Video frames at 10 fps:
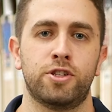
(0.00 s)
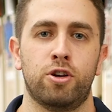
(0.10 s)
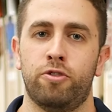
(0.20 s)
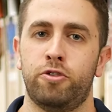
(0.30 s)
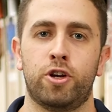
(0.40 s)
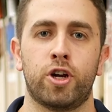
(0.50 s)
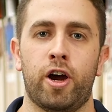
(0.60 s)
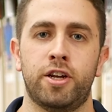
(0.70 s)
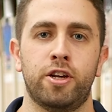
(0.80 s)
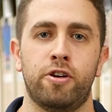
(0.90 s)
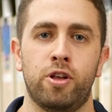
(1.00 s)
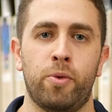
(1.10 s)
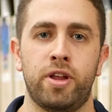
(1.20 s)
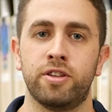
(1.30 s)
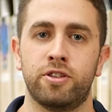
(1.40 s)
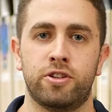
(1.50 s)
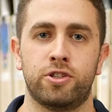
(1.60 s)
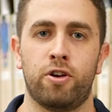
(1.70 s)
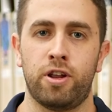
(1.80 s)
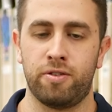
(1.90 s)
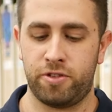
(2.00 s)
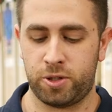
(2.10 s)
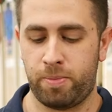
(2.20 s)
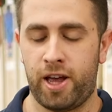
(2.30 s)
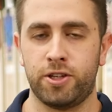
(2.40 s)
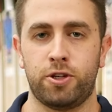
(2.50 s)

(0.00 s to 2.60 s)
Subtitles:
So a few criteria that went into the deciding of this bat.